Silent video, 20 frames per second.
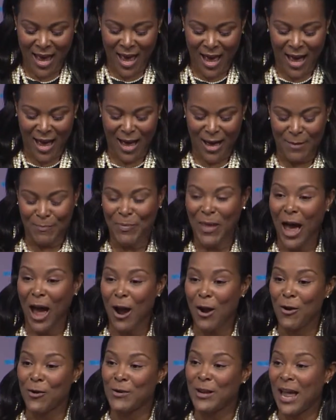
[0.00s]
um,
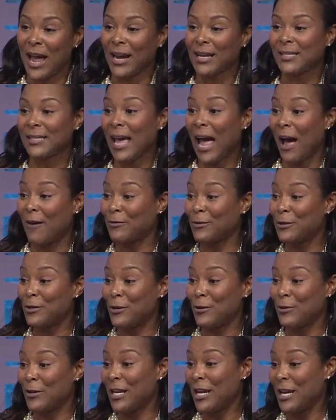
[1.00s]
our next
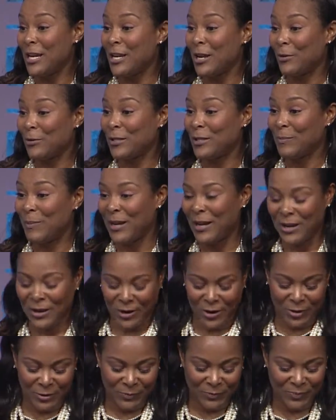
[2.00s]
afternoon keynote
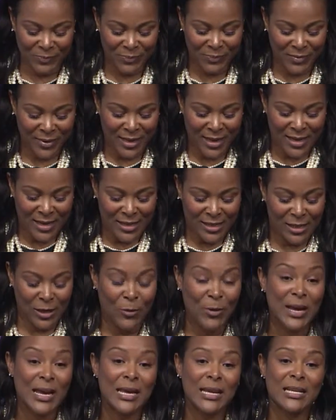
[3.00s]
speaker.
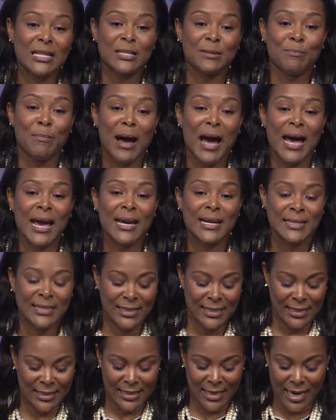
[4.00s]
So it is my
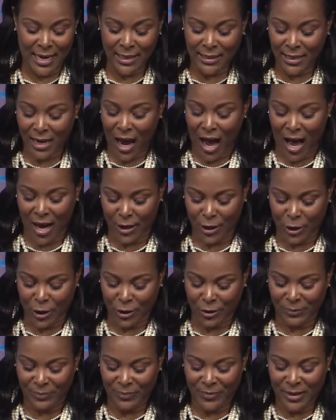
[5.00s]
distinct
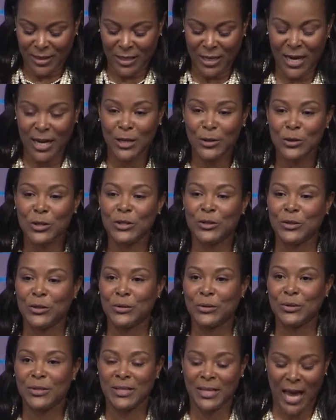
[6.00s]
honor to
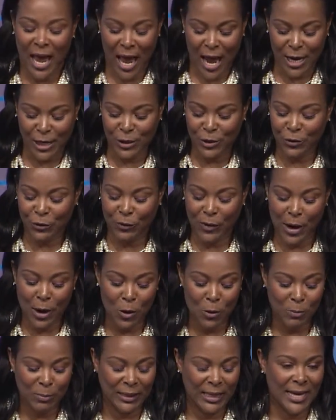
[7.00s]
introduce a
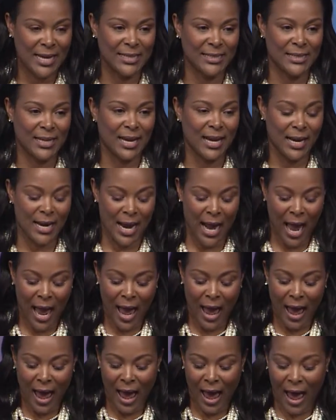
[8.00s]
trailblazing
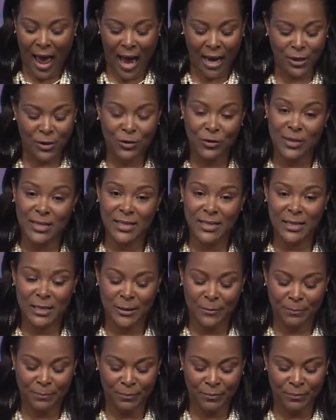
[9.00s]
actress,